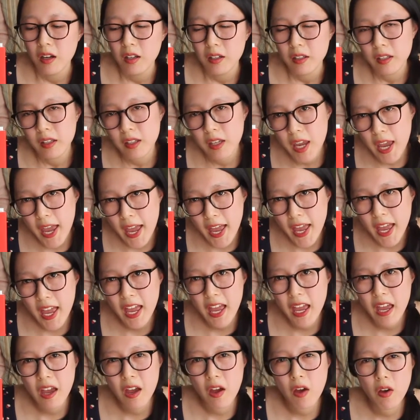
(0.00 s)

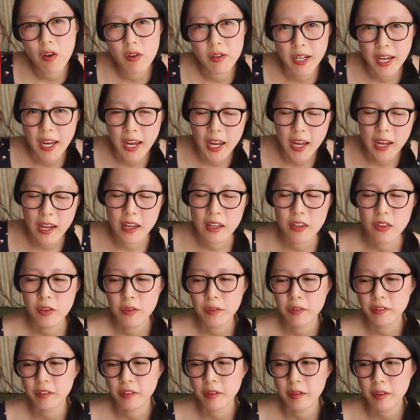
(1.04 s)
yeah, okay,
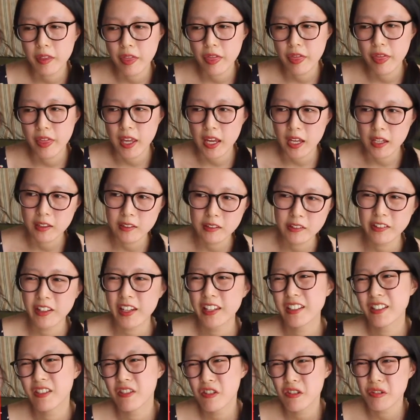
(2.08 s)
those are things
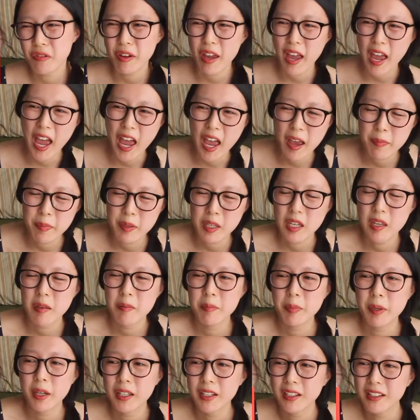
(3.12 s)
that do happen,
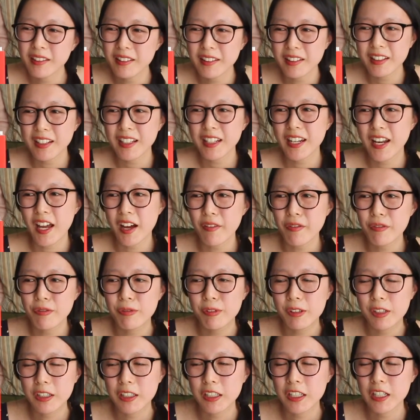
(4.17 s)
but is it enough
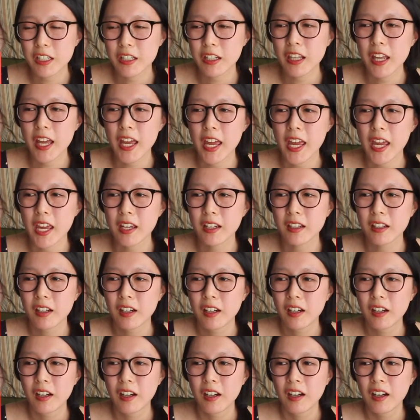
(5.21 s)
really to
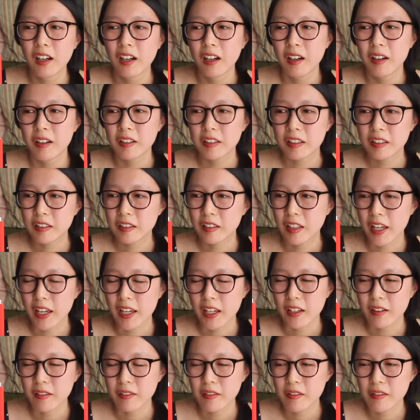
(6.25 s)

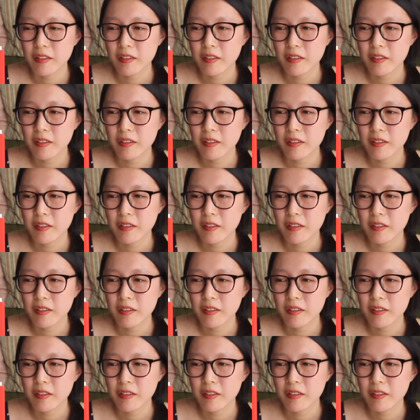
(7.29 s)
like